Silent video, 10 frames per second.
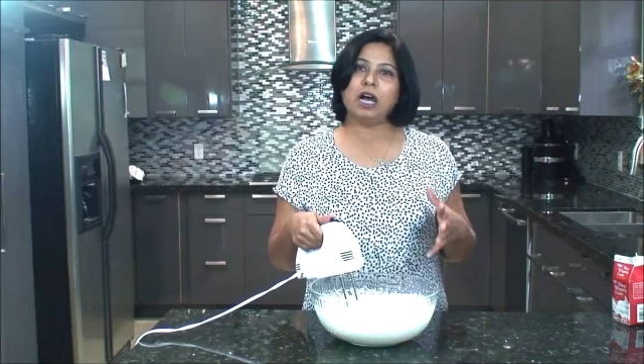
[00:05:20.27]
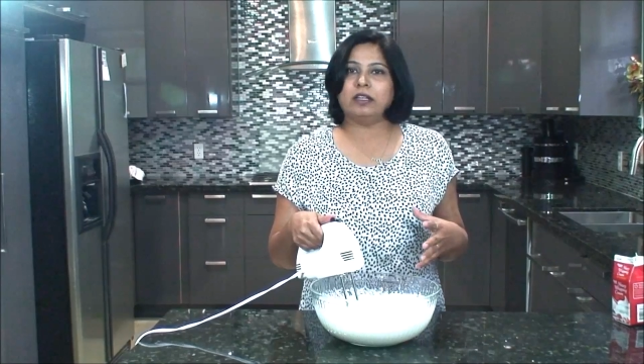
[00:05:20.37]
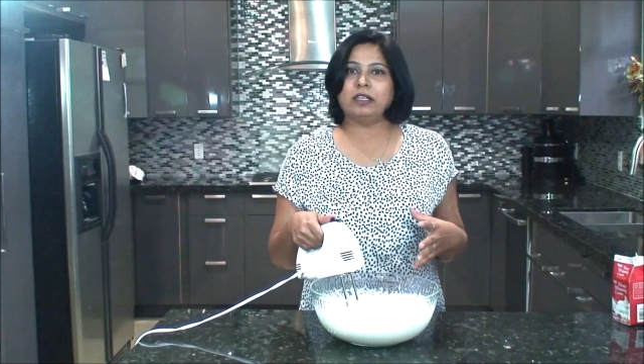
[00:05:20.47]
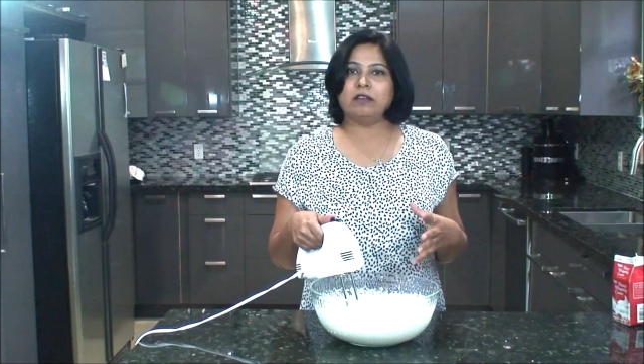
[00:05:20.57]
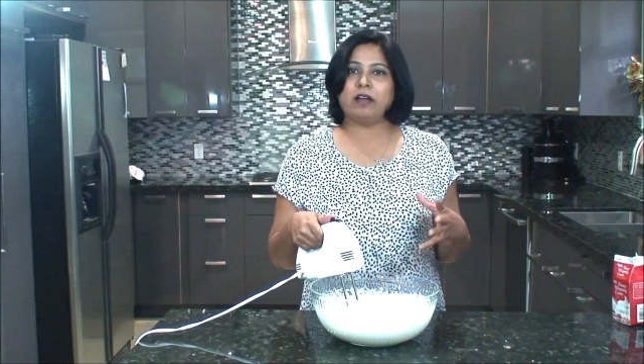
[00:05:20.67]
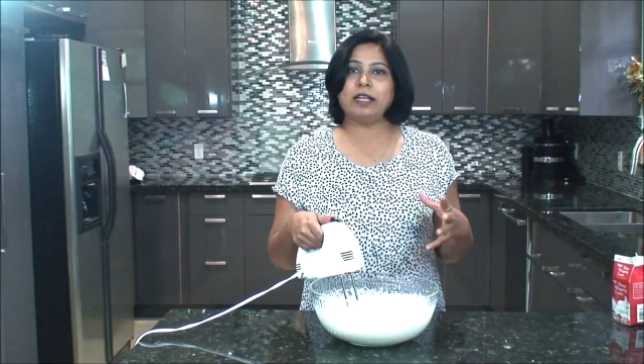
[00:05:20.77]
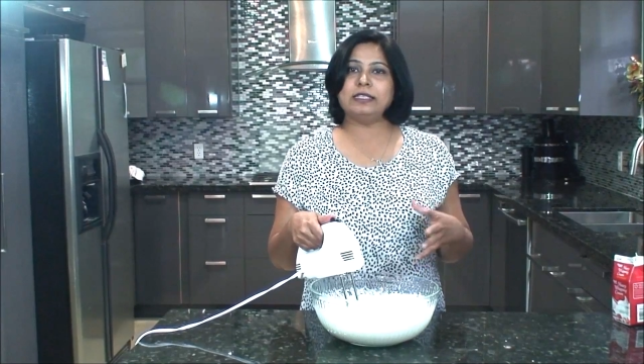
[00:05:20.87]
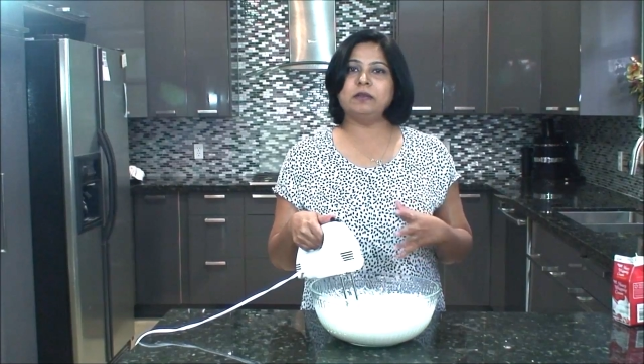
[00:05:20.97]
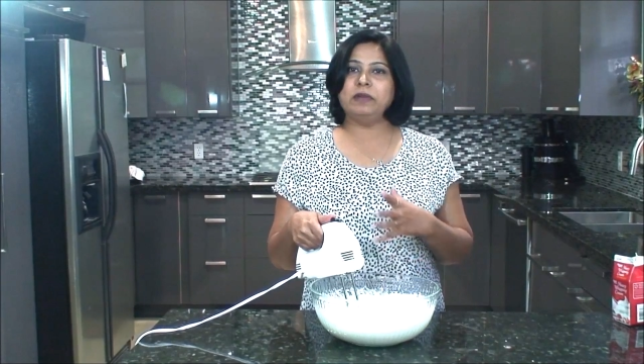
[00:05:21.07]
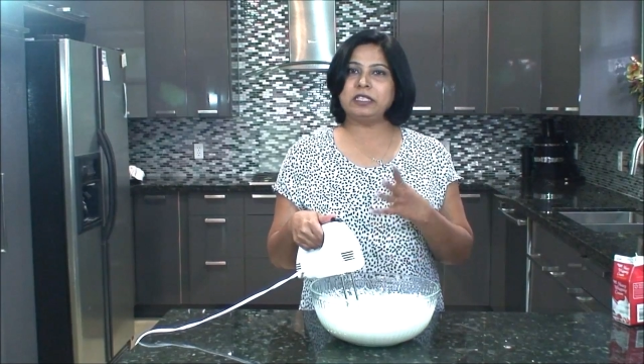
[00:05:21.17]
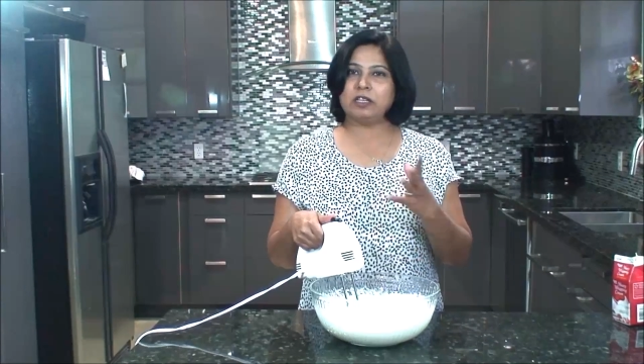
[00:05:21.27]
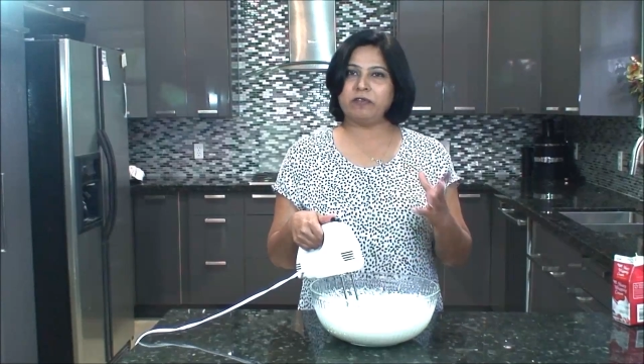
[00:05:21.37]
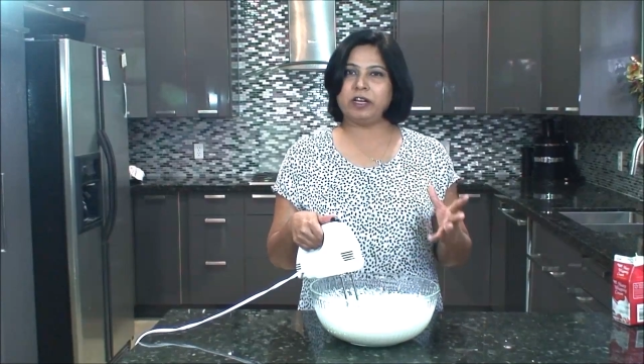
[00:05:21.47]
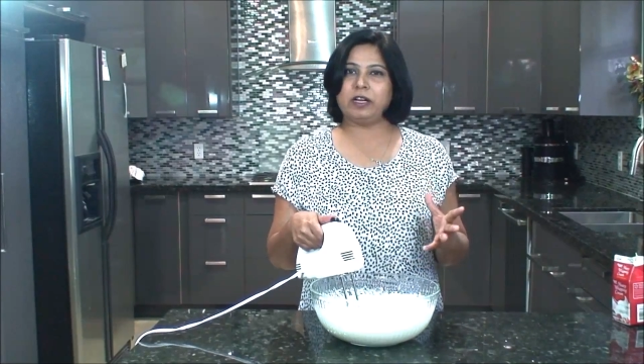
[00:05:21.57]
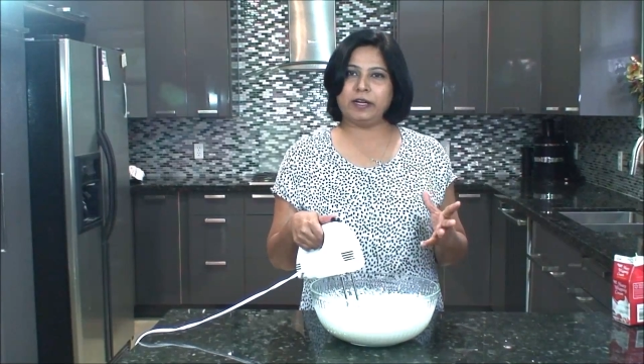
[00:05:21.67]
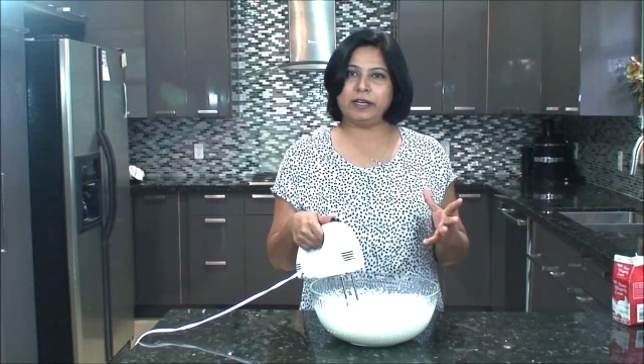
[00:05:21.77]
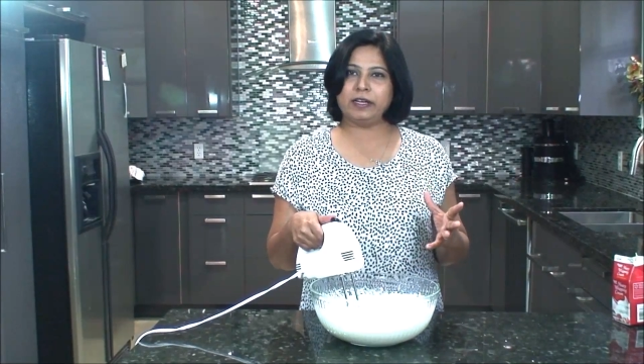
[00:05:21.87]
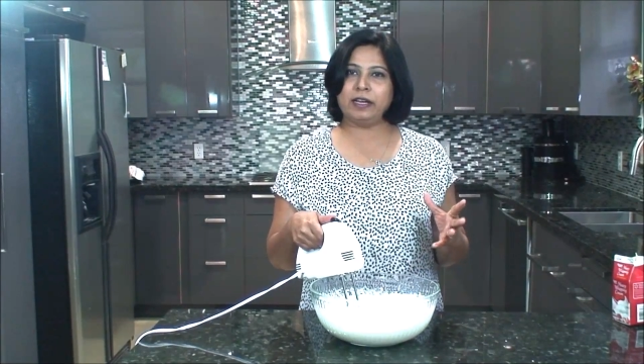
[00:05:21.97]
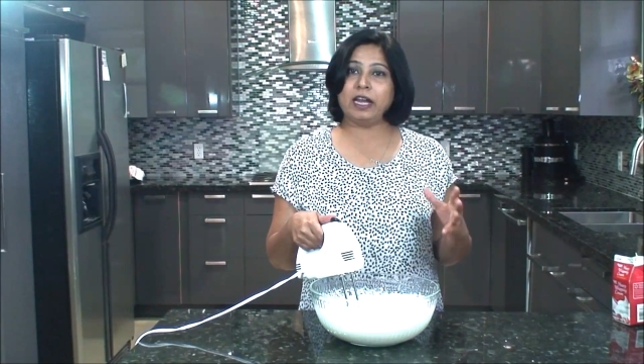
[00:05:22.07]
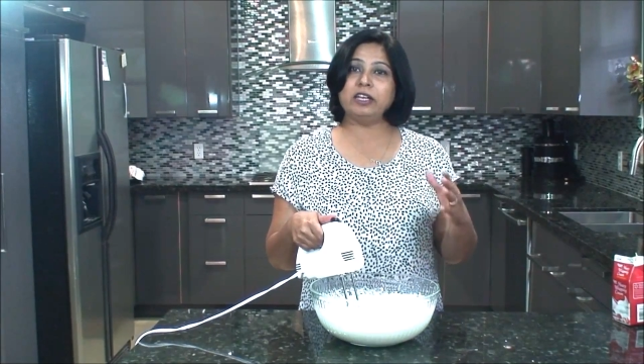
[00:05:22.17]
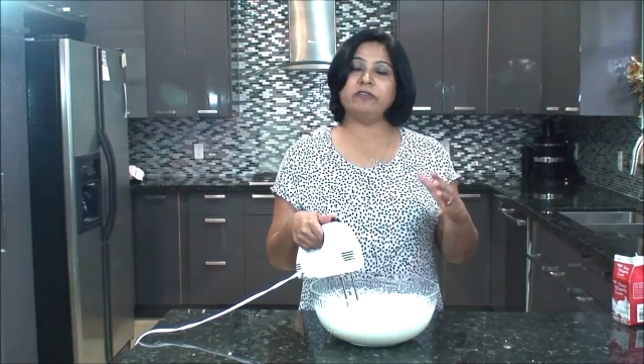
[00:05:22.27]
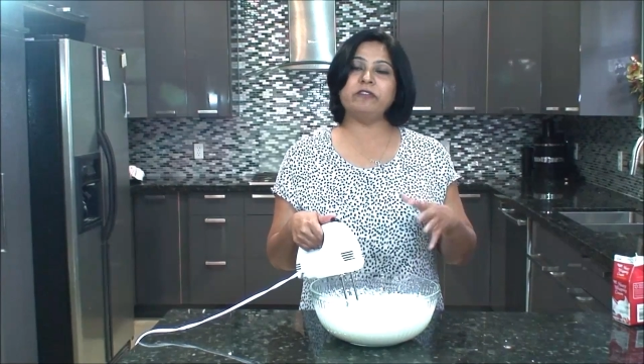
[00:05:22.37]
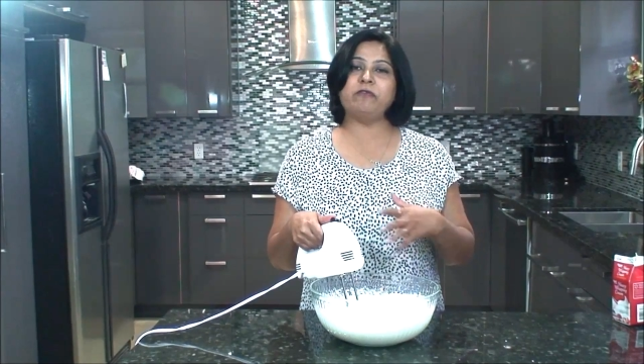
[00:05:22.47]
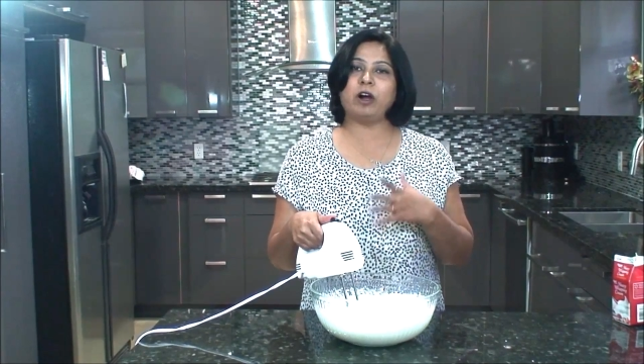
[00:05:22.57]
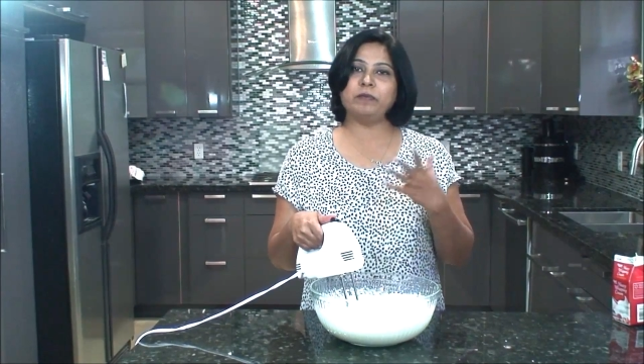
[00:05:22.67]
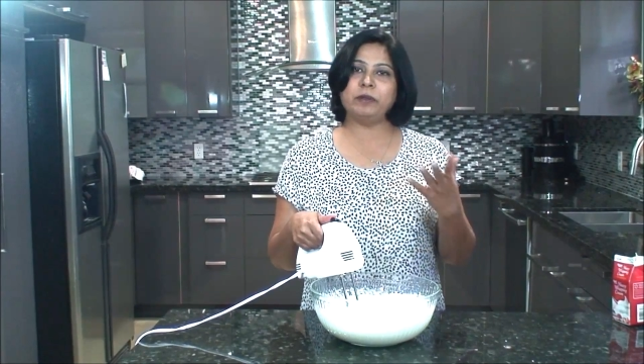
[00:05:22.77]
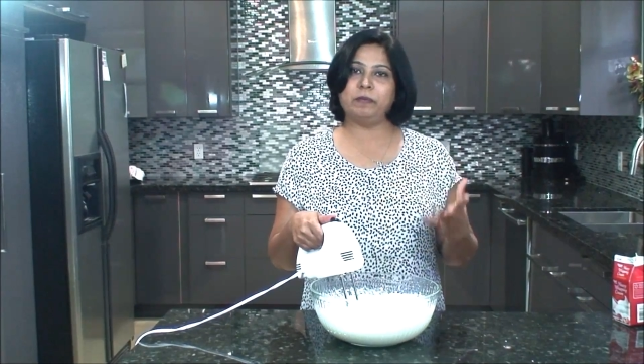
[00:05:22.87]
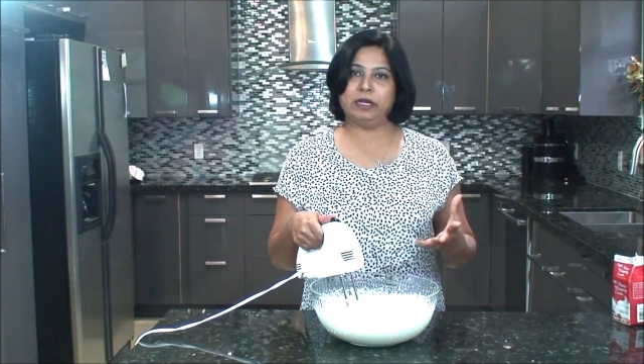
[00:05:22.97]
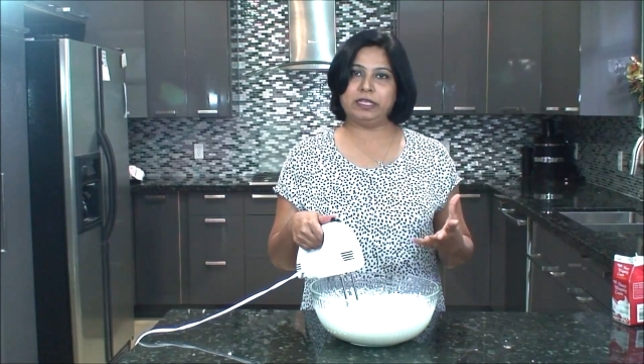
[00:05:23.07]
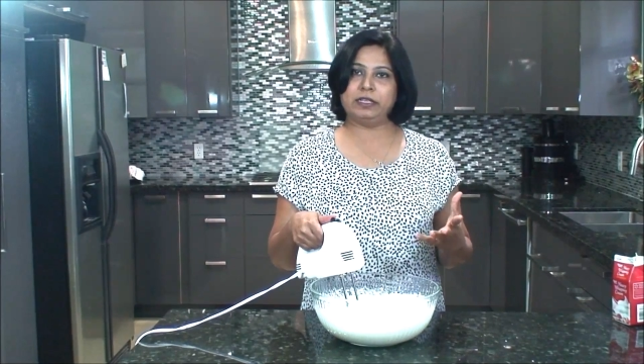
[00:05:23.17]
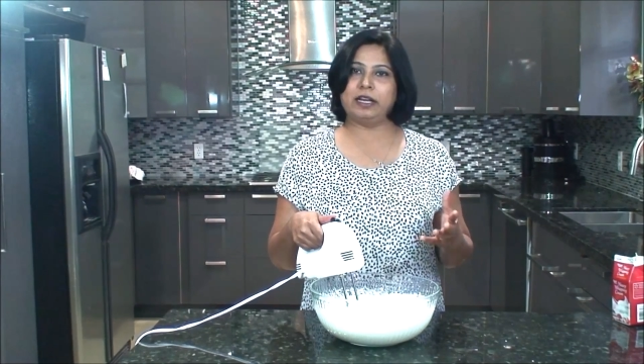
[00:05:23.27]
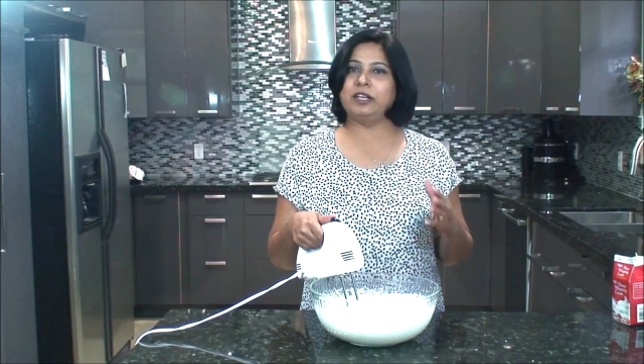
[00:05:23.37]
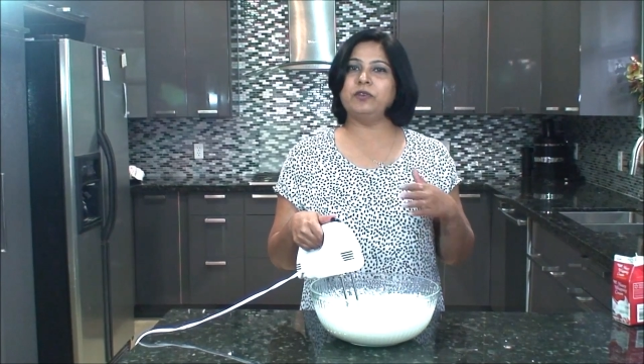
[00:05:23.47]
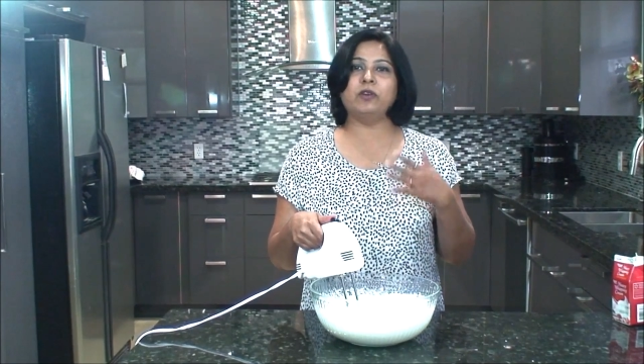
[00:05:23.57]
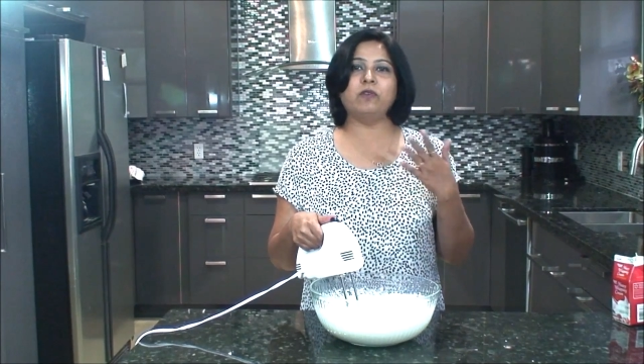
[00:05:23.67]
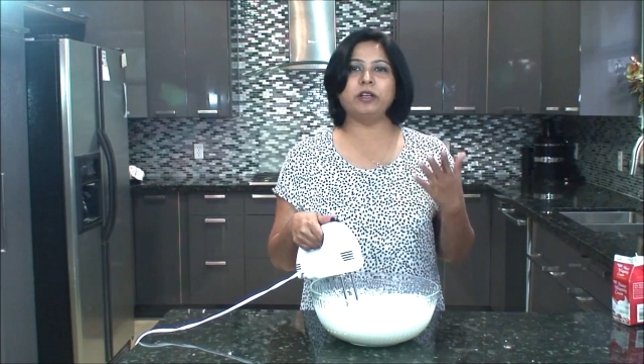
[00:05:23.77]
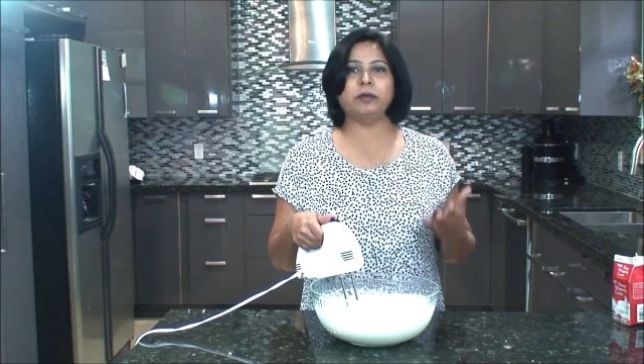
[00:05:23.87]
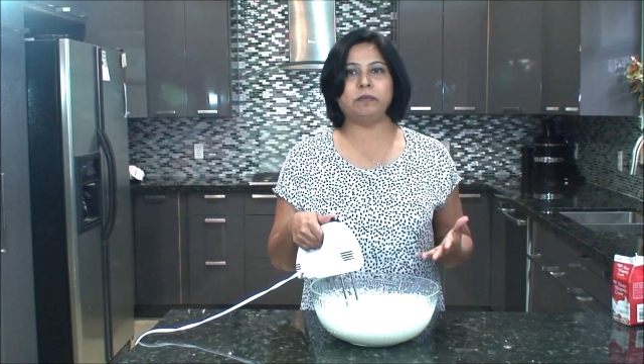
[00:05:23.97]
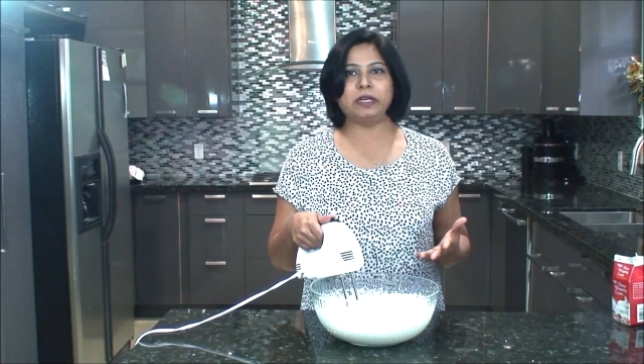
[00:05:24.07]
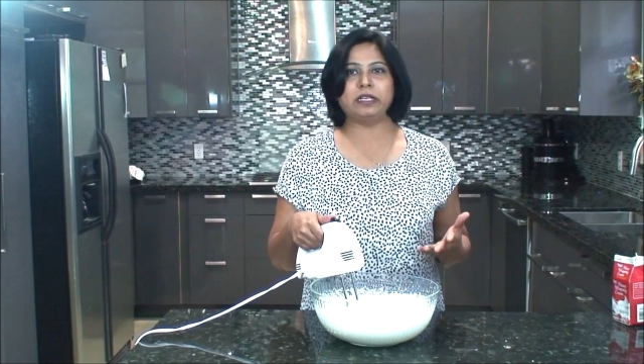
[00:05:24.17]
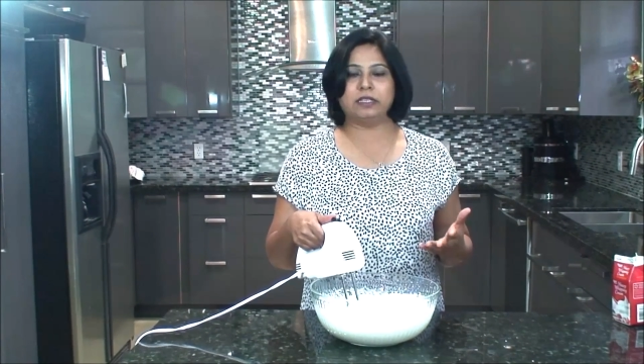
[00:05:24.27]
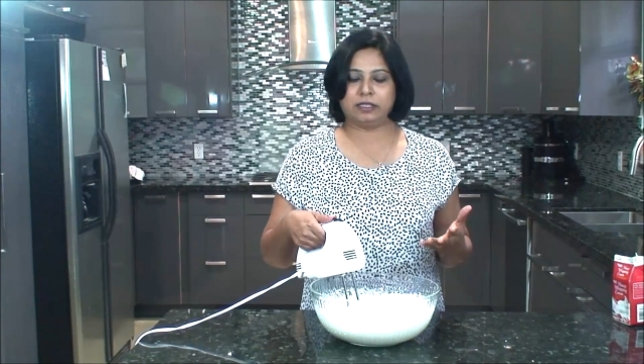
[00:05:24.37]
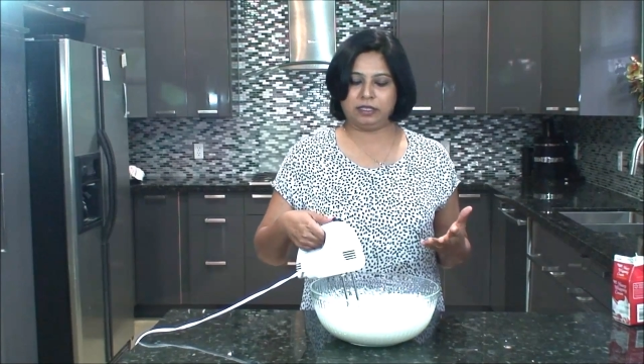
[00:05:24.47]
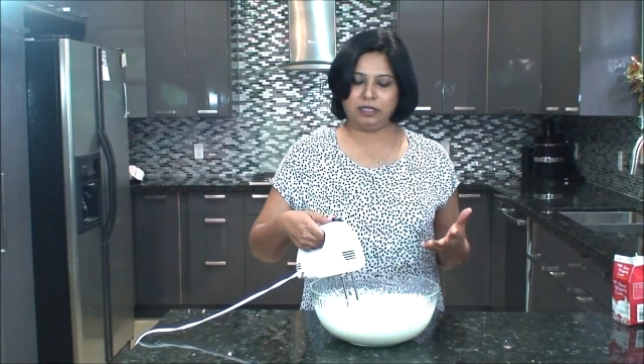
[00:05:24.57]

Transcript: otherwise the mixer will curdle and it will form the butter, and you don't want the butter.